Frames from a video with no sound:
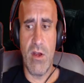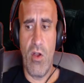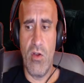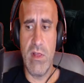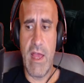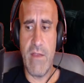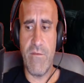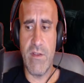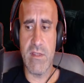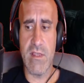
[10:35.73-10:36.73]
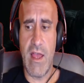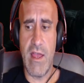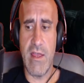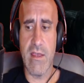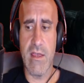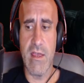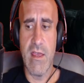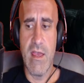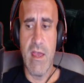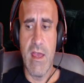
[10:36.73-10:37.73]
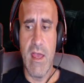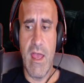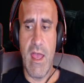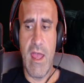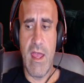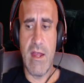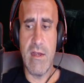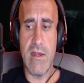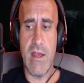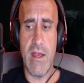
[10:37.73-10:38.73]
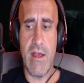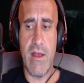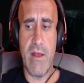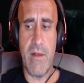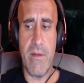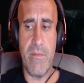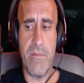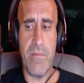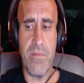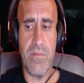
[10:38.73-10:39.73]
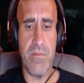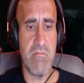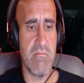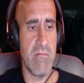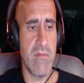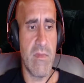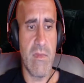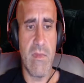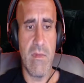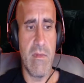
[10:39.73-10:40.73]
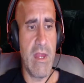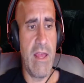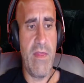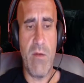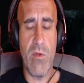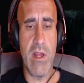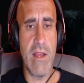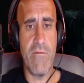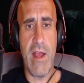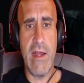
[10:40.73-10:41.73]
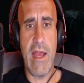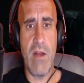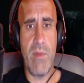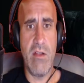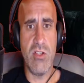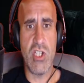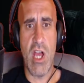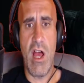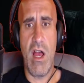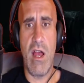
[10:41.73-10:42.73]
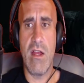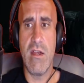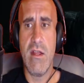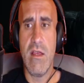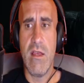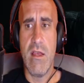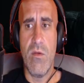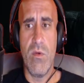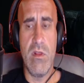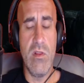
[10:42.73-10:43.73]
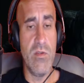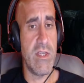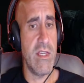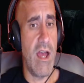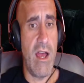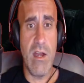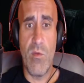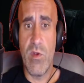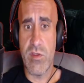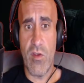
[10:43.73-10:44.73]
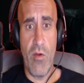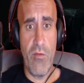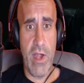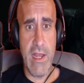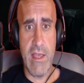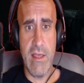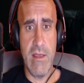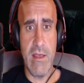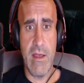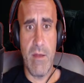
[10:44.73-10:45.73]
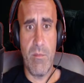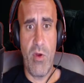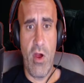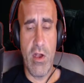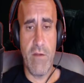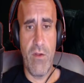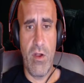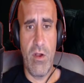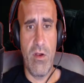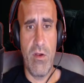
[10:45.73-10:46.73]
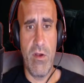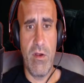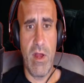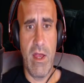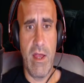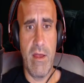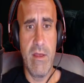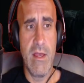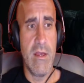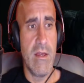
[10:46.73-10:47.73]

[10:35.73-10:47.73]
her life is like. And then we're going to find out about John. Luciana was already part of her,